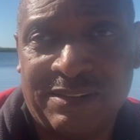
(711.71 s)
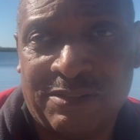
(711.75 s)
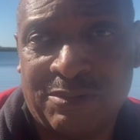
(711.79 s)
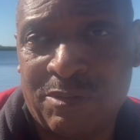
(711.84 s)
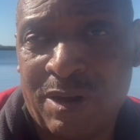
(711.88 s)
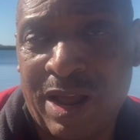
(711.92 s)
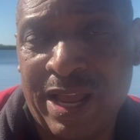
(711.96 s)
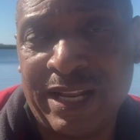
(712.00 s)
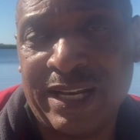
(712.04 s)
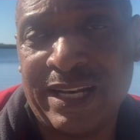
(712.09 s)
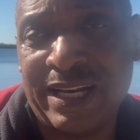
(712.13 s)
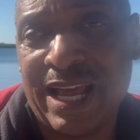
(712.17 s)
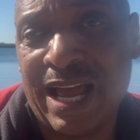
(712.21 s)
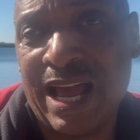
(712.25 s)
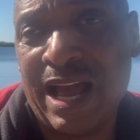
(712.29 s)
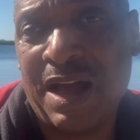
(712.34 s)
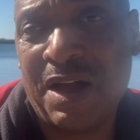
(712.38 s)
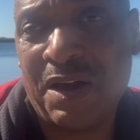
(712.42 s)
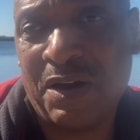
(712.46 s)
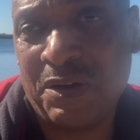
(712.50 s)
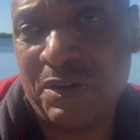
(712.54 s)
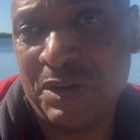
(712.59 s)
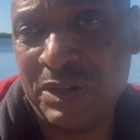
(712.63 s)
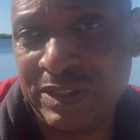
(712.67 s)
right
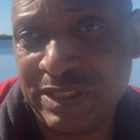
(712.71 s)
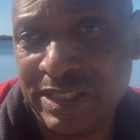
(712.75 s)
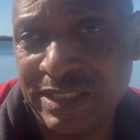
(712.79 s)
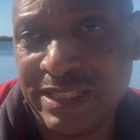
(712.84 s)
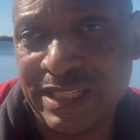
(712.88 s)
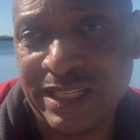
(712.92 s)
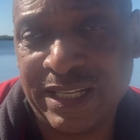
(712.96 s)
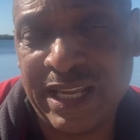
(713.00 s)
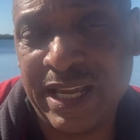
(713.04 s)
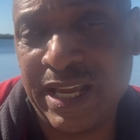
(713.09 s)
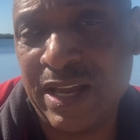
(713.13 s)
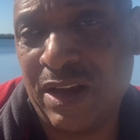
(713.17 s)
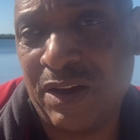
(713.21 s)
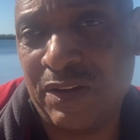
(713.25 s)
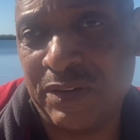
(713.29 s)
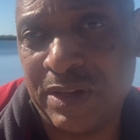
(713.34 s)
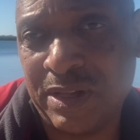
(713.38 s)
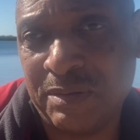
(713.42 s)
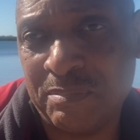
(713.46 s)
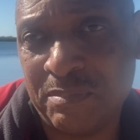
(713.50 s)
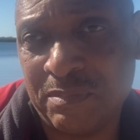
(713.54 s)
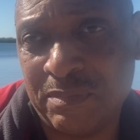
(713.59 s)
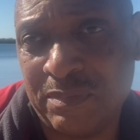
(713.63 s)
now the delay on the